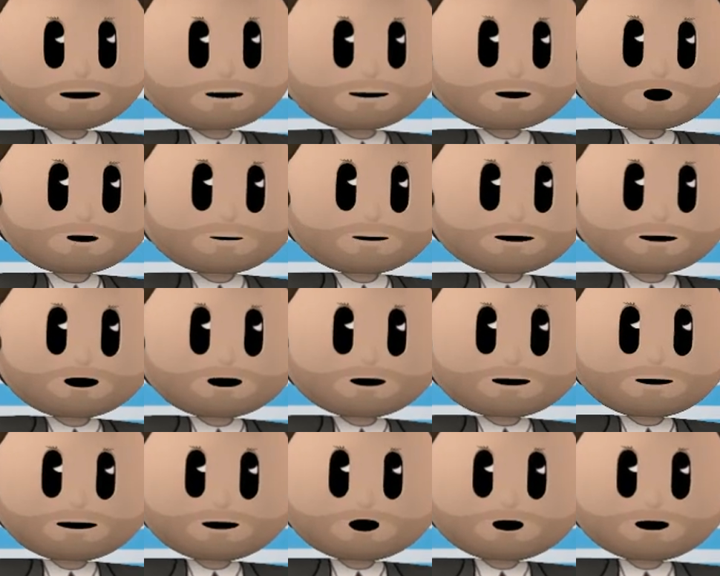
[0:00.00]
Because
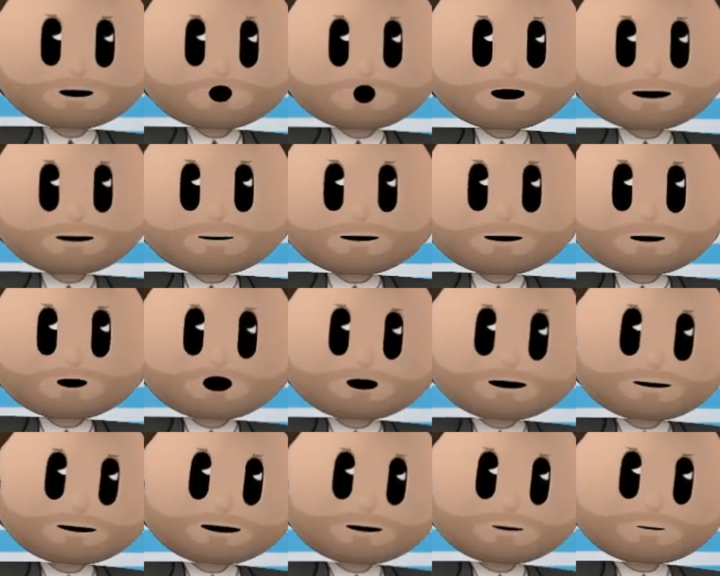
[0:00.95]
even if you know this
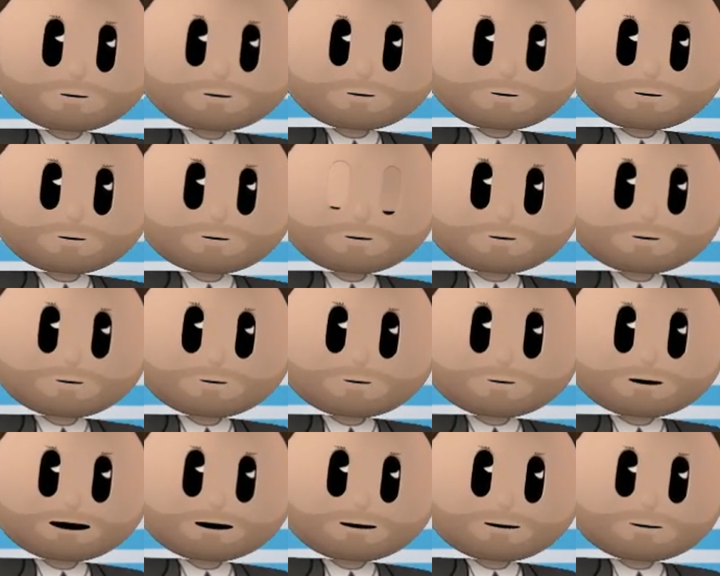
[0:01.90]
fact,
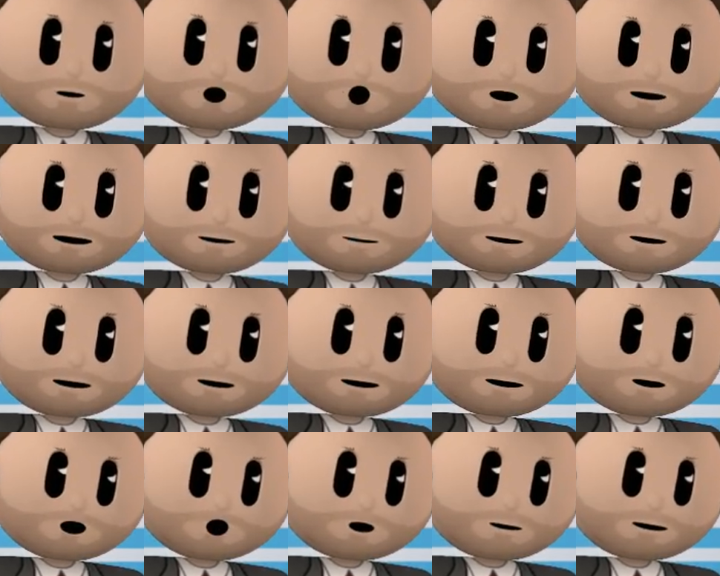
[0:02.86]
it's so easy
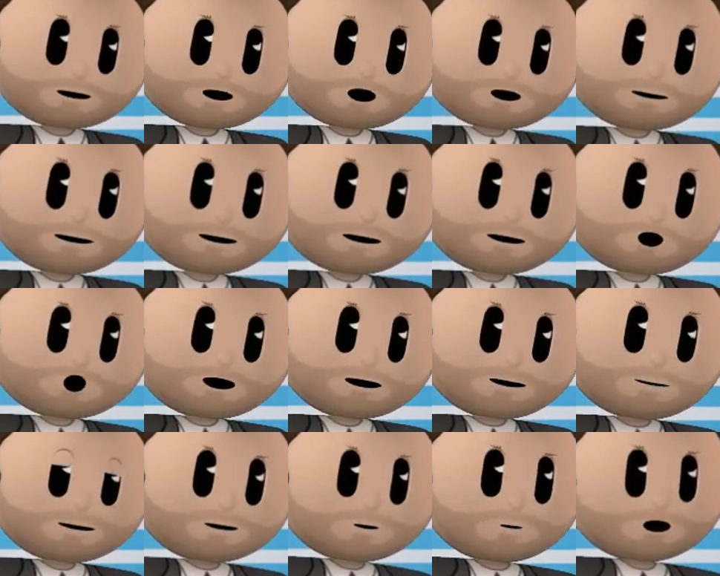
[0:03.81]
to fall back into
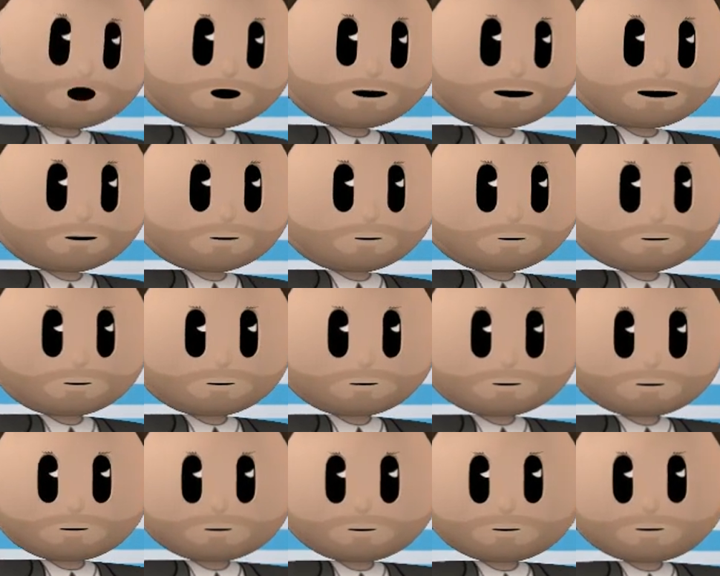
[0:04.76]
this trap.
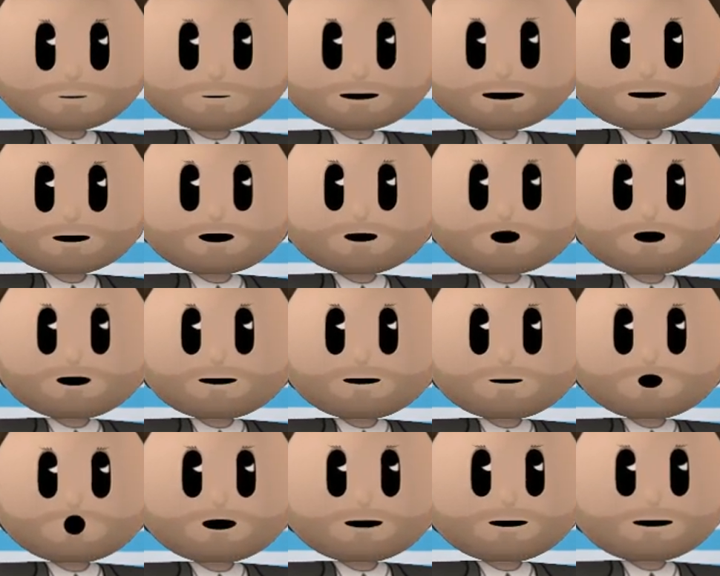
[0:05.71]
Even
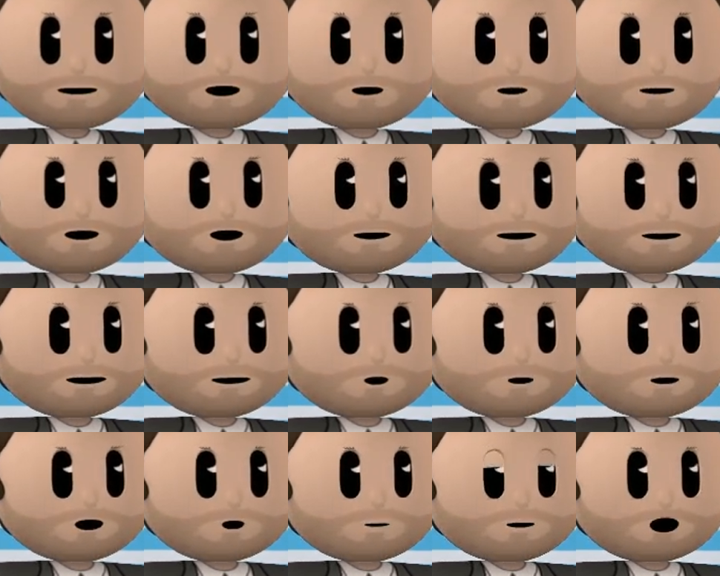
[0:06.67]
with new people that
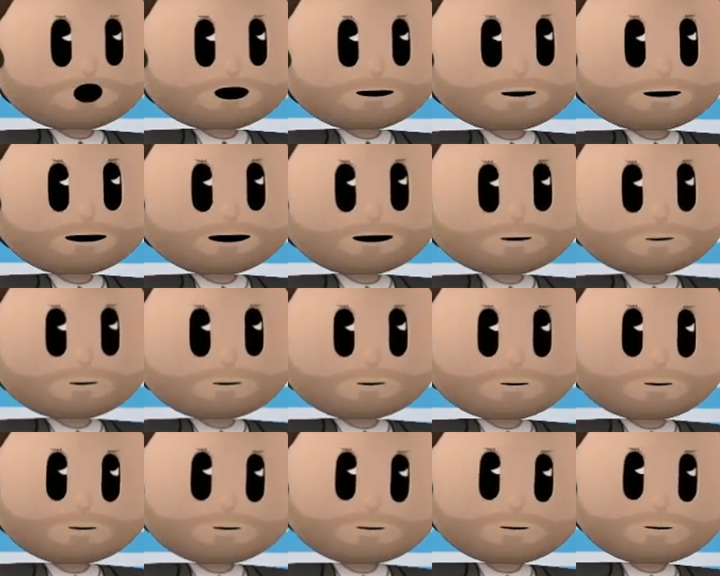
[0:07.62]
enter your life.
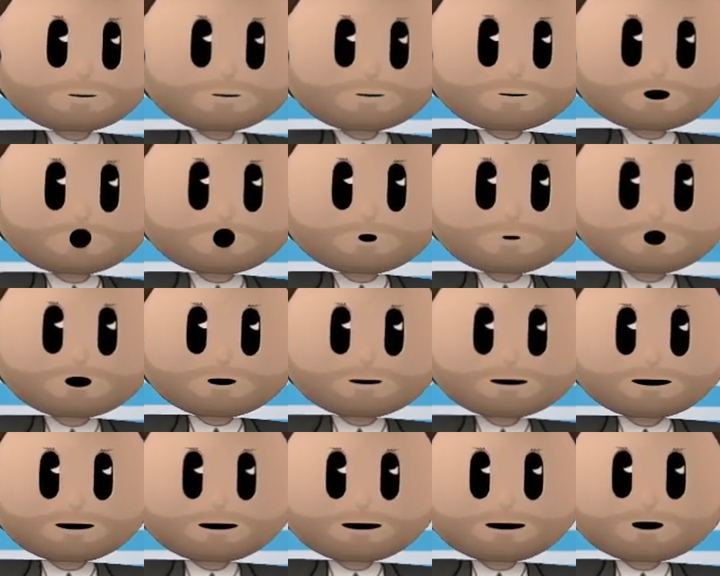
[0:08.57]
Or
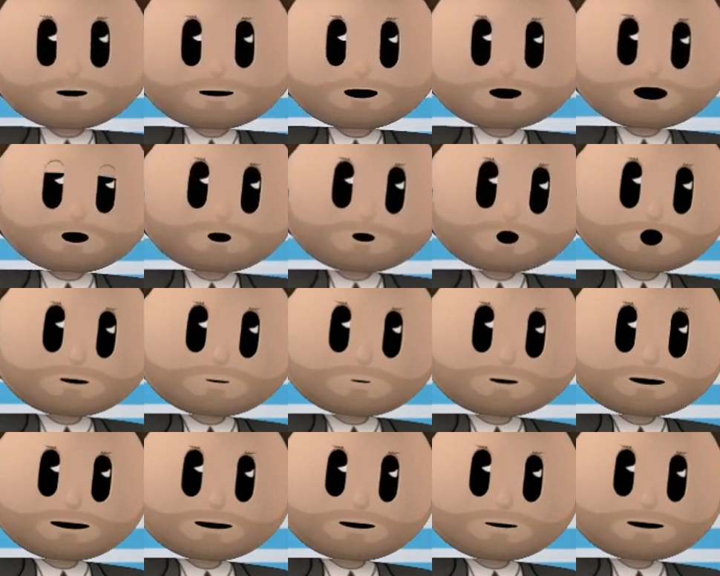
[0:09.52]
old people that are
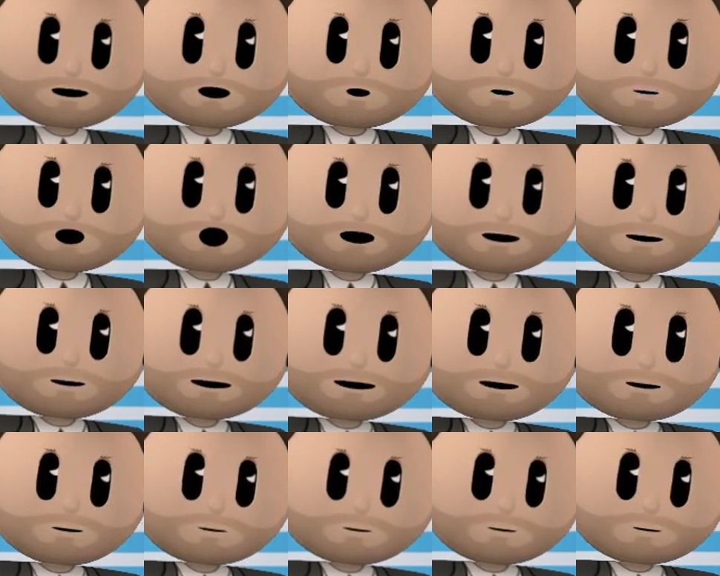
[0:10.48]
already in your
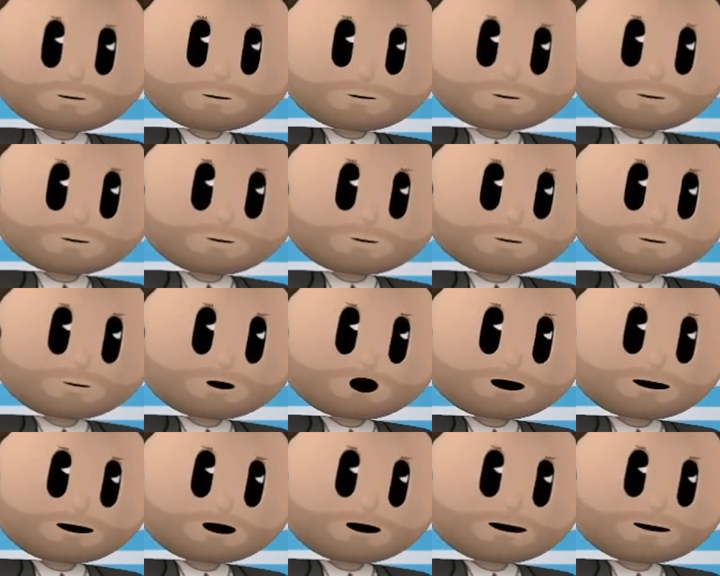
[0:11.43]
life.
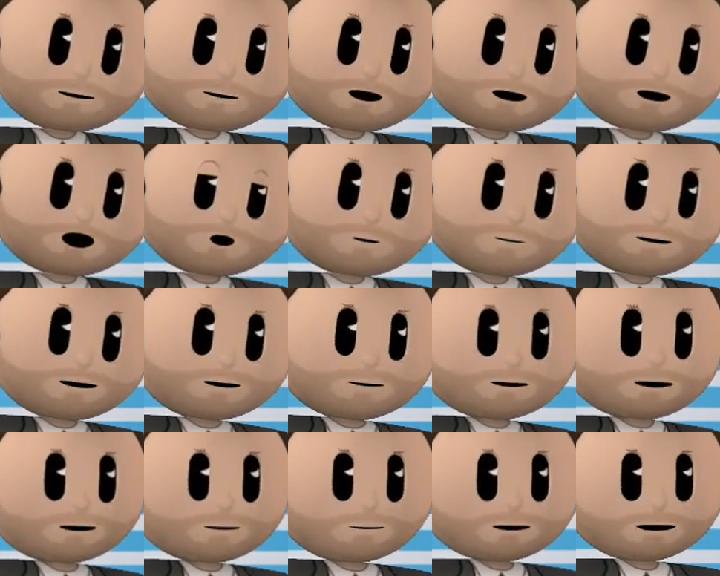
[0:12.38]
And that is the
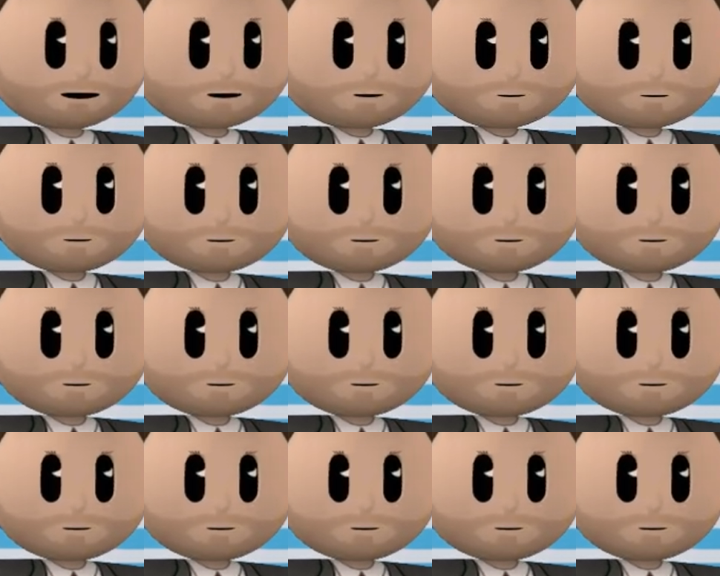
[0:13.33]
narcissist.